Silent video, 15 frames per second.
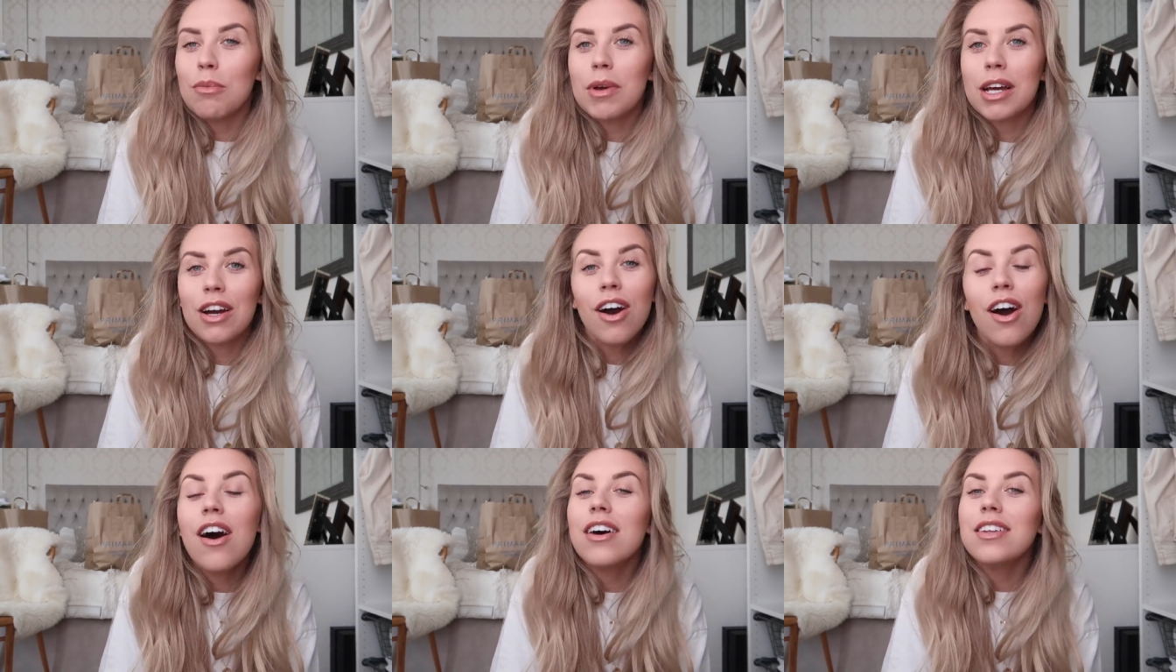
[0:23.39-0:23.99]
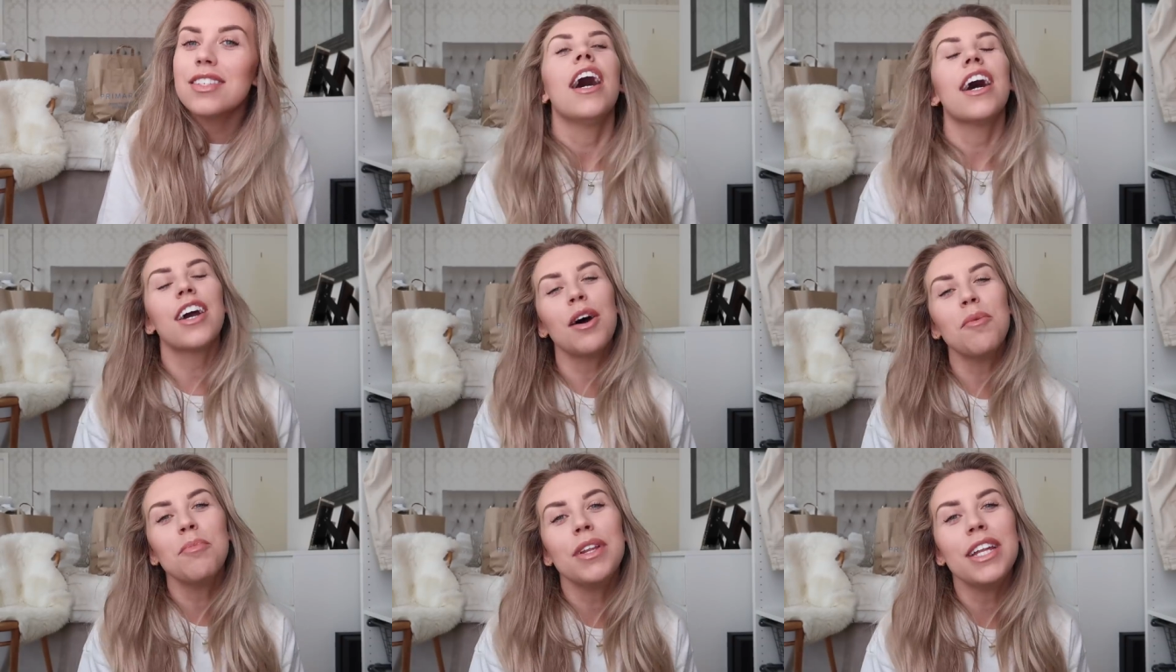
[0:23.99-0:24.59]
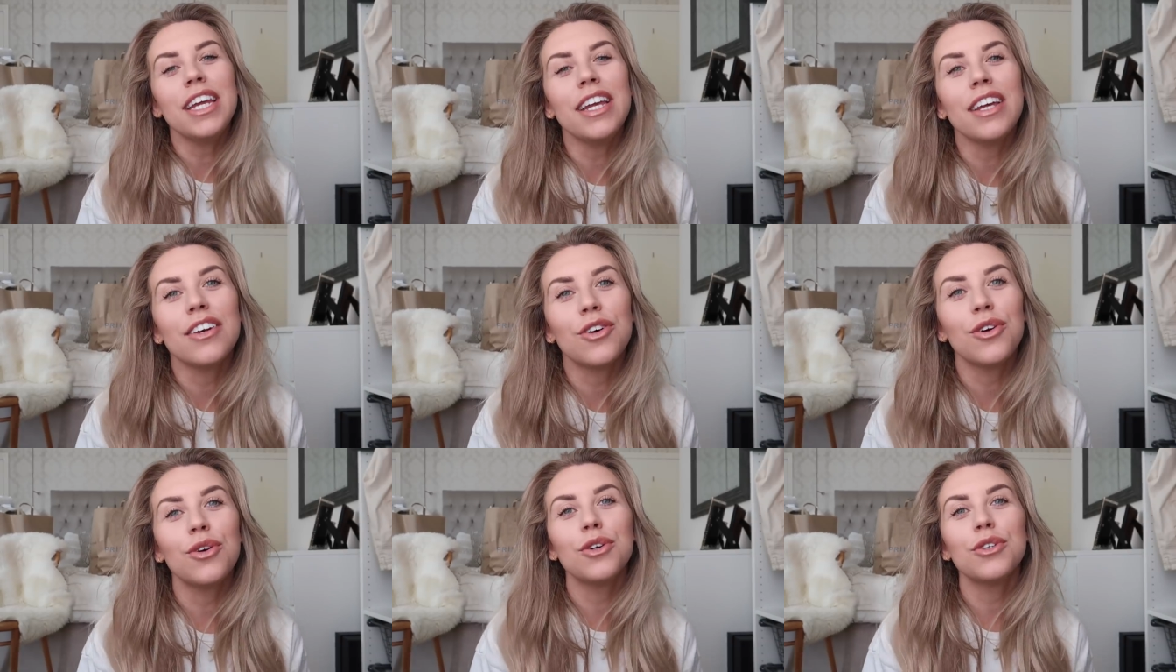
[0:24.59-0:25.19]
because a company
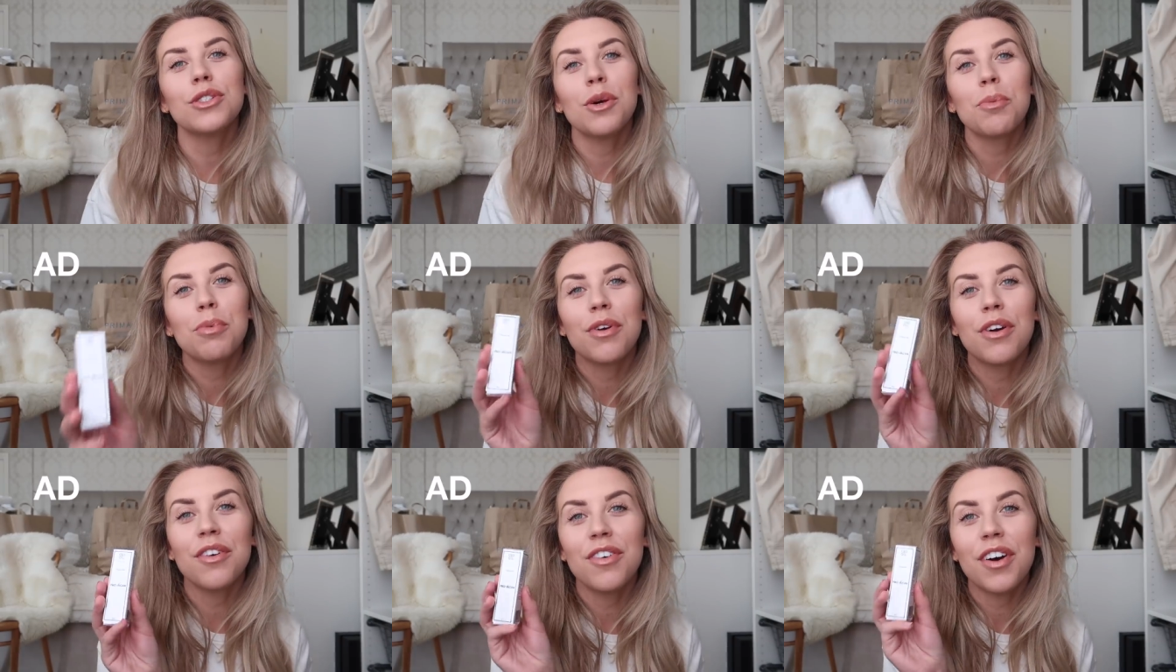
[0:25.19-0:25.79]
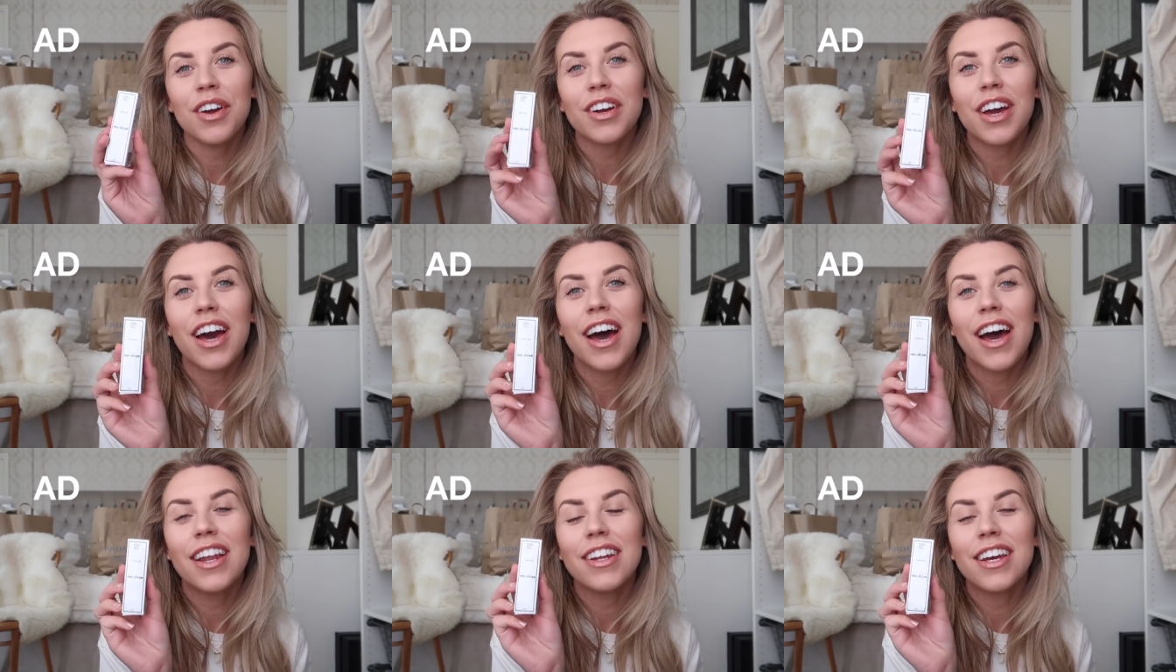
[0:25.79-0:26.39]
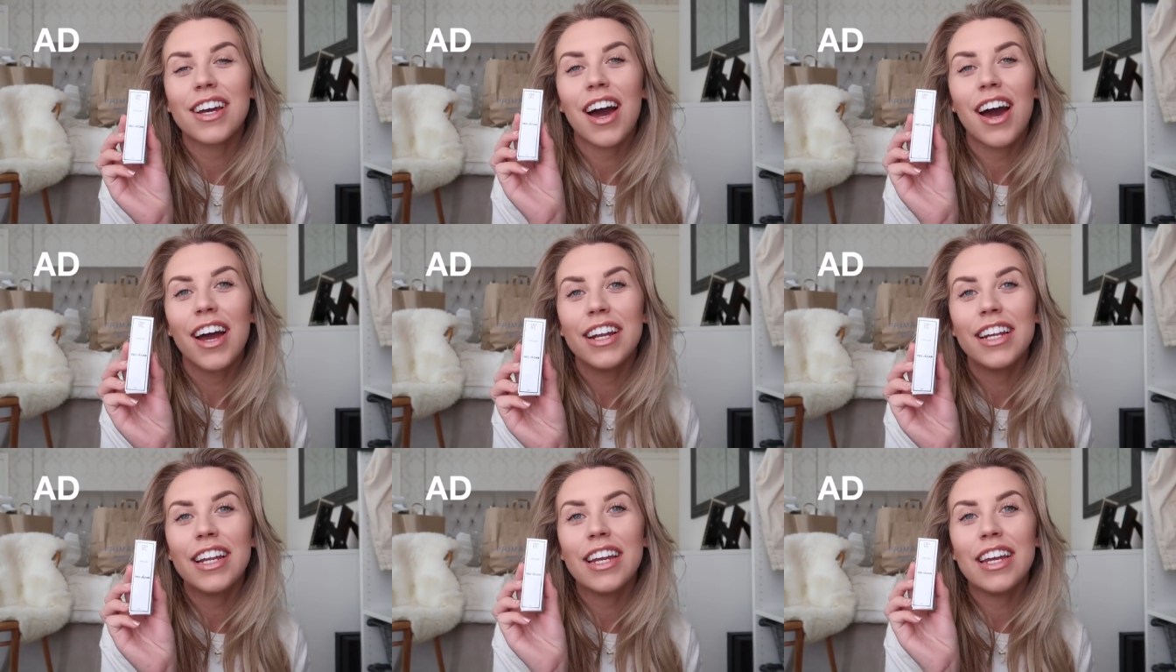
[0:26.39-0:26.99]
called Provocan
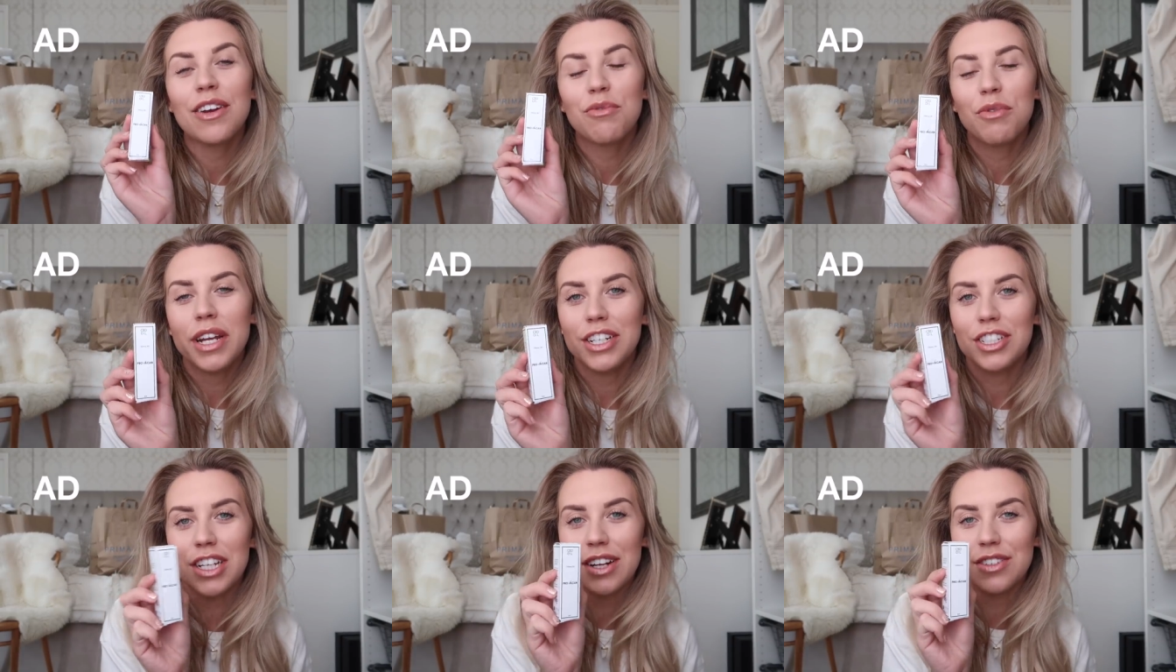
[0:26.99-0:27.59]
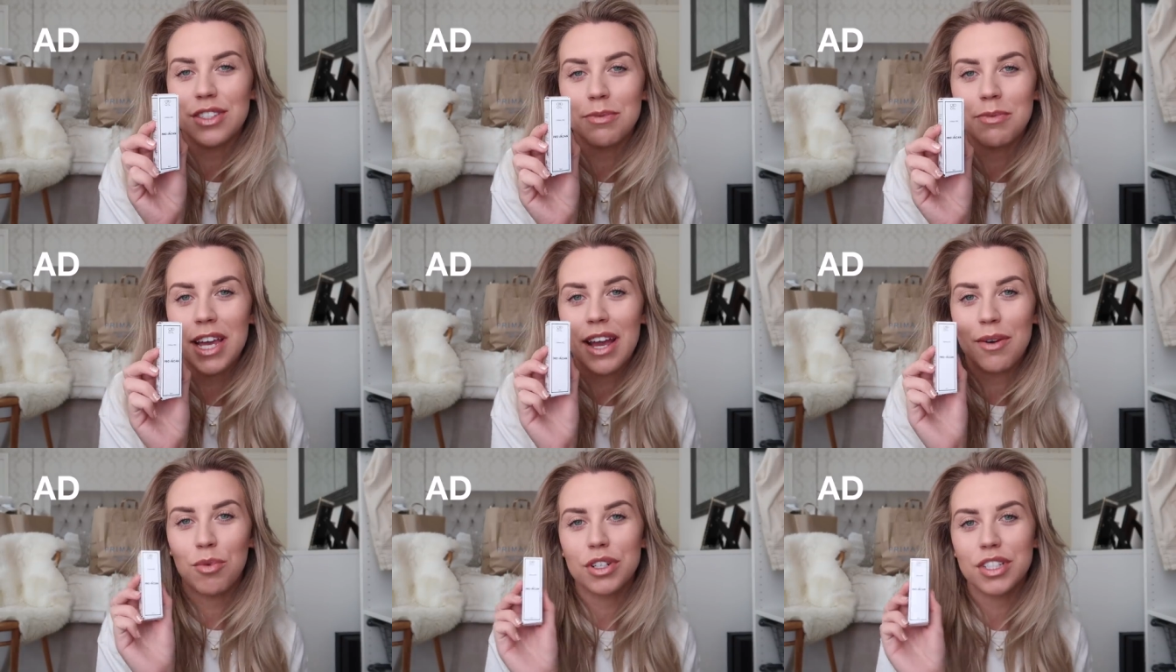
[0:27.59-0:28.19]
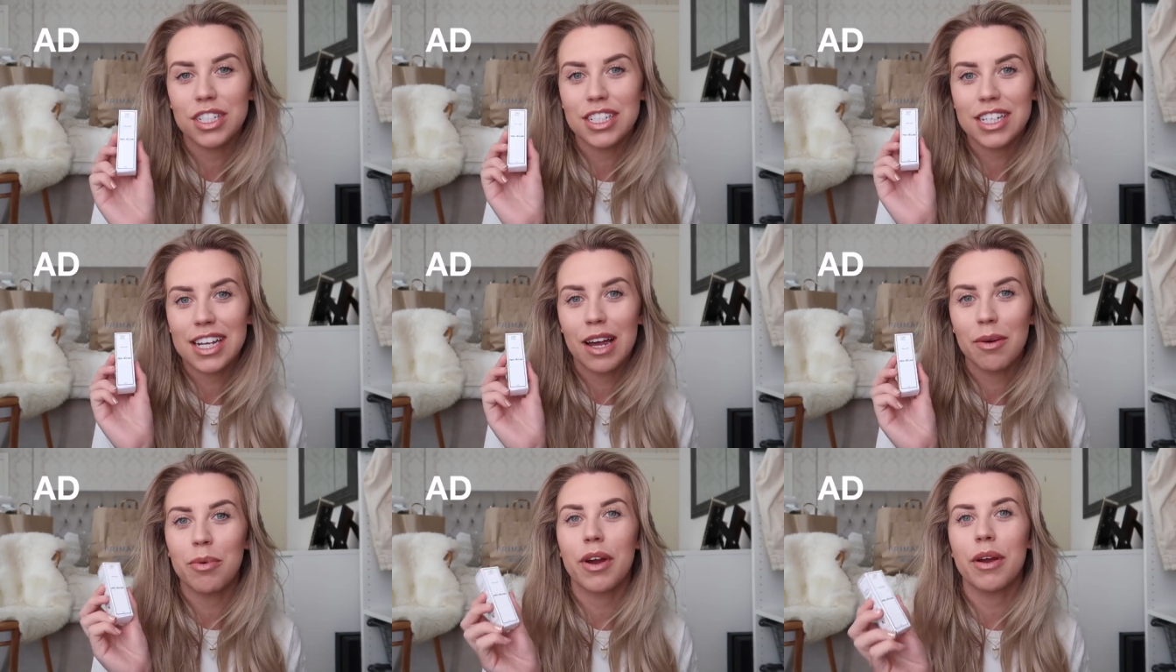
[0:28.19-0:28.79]
kindly reached out to me and wanted to
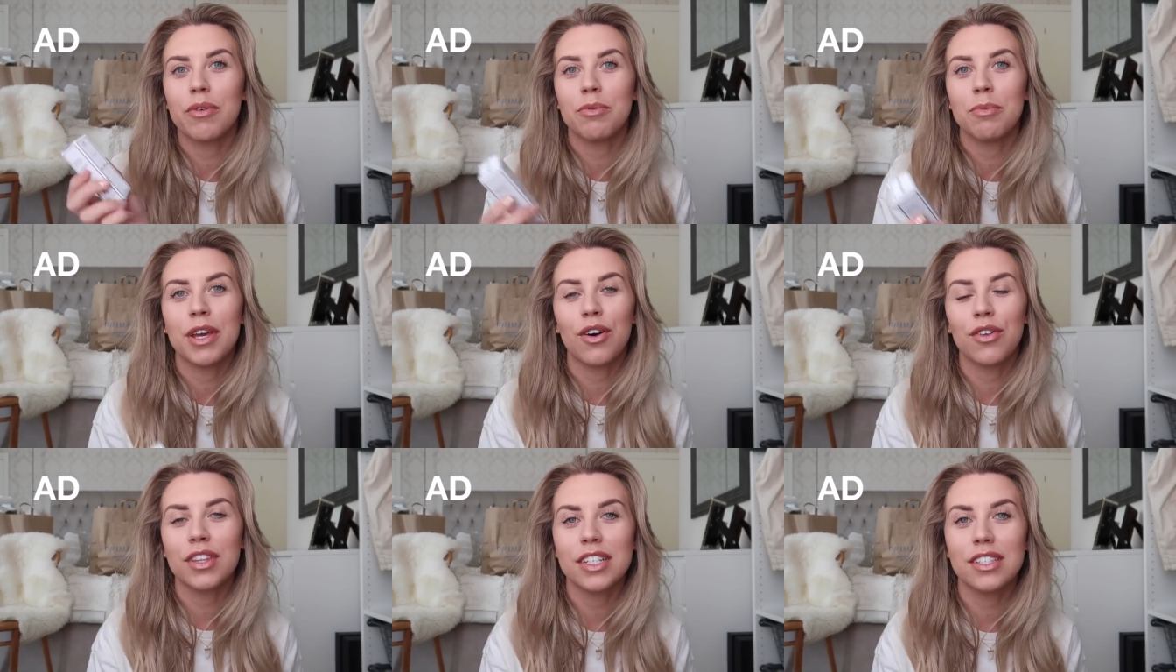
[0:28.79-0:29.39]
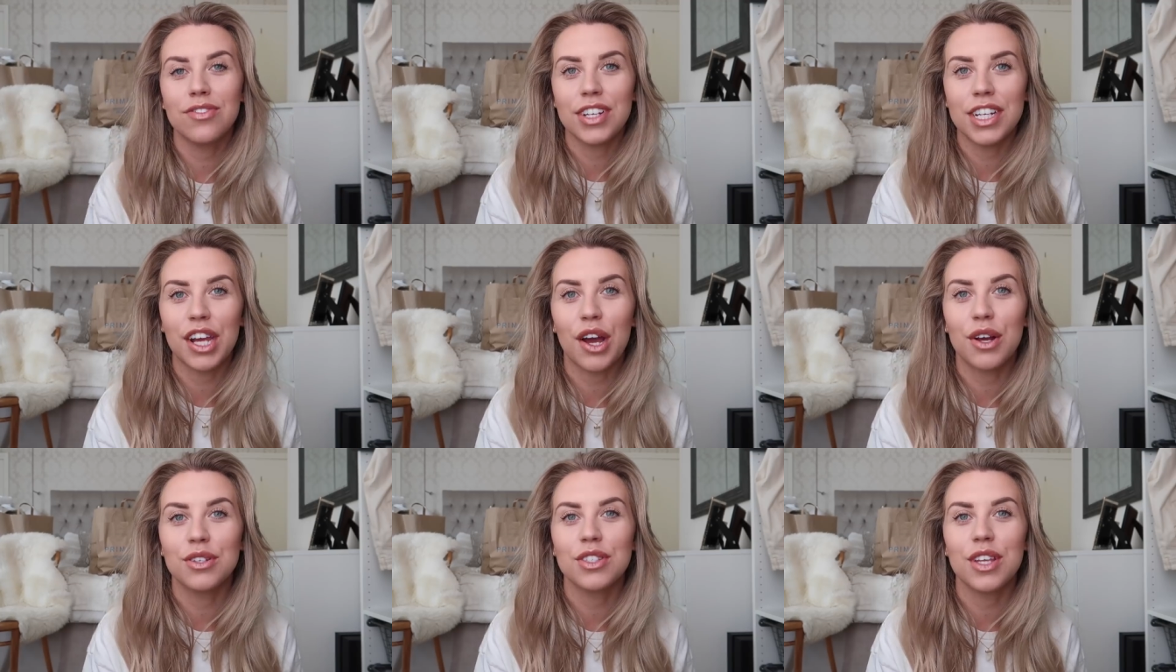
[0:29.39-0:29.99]
collaborate with me on this video,